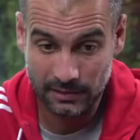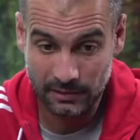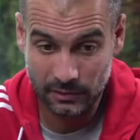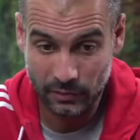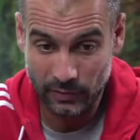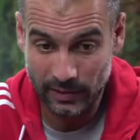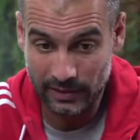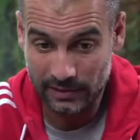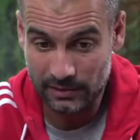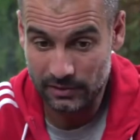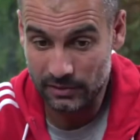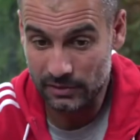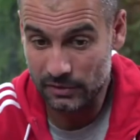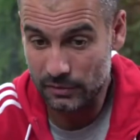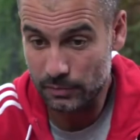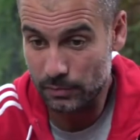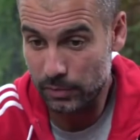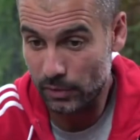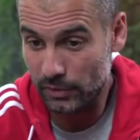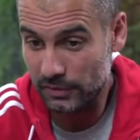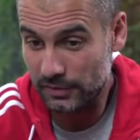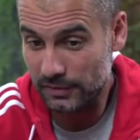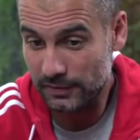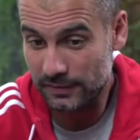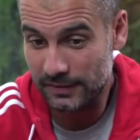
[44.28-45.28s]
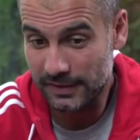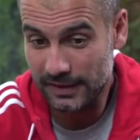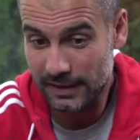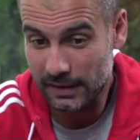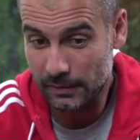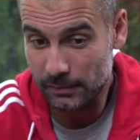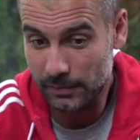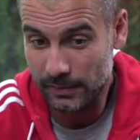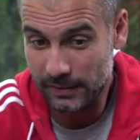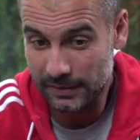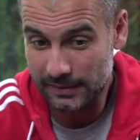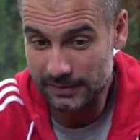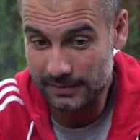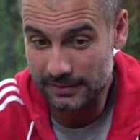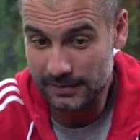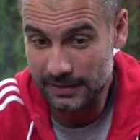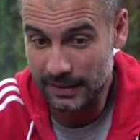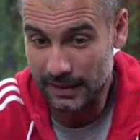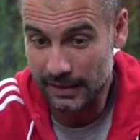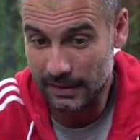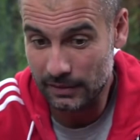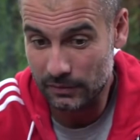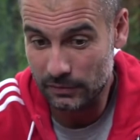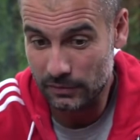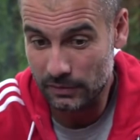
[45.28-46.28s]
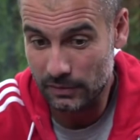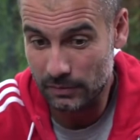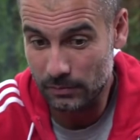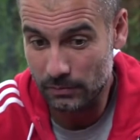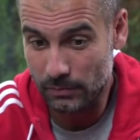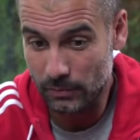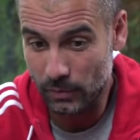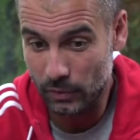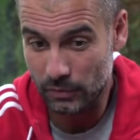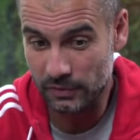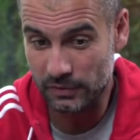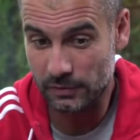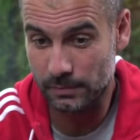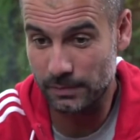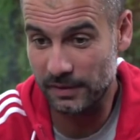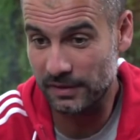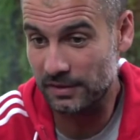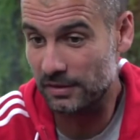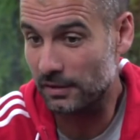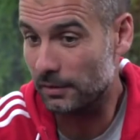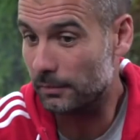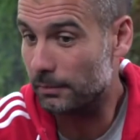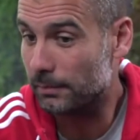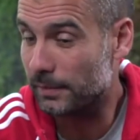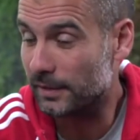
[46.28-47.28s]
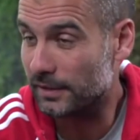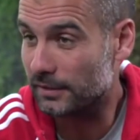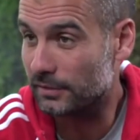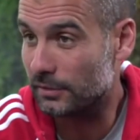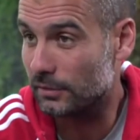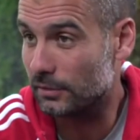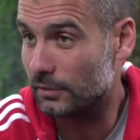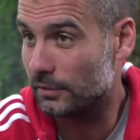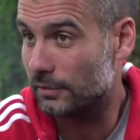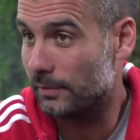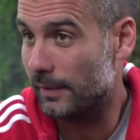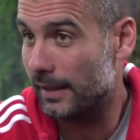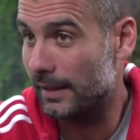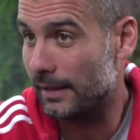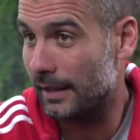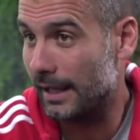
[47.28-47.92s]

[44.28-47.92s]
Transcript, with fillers: The director of sport, Txiki Begiristain, was the more special person in my